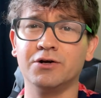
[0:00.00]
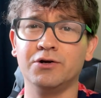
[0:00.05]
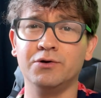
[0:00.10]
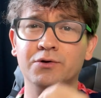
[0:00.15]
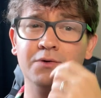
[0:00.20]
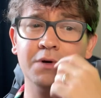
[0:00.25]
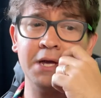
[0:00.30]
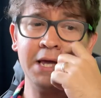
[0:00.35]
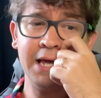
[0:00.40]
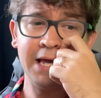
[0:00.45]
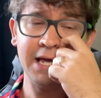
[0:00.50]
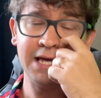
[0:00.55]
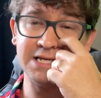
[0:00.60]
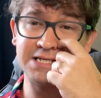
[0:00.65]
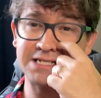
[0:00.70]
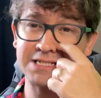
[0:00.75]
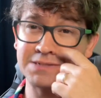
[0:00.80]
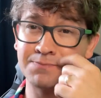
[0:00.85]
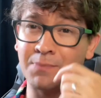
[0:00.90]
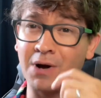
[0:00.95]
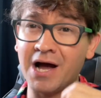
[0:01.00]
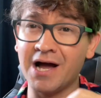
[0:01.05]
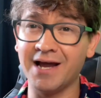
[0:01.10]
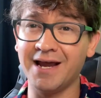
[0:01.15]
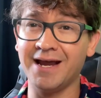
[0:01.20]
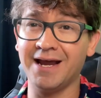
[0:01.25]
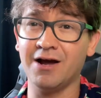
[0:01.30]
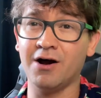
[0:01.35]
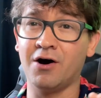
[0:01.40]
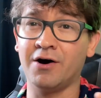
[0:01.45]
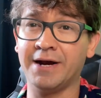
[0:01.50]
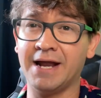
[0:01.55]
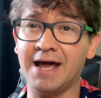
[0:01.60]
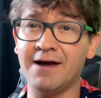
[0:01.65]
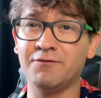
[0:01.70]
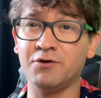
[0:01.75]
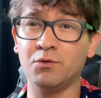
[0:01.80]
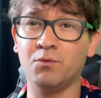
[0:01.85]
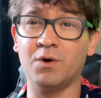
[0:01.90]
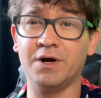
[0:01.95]
who is spying on
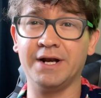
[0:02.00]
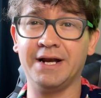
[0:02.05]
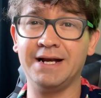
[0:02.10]
everyone,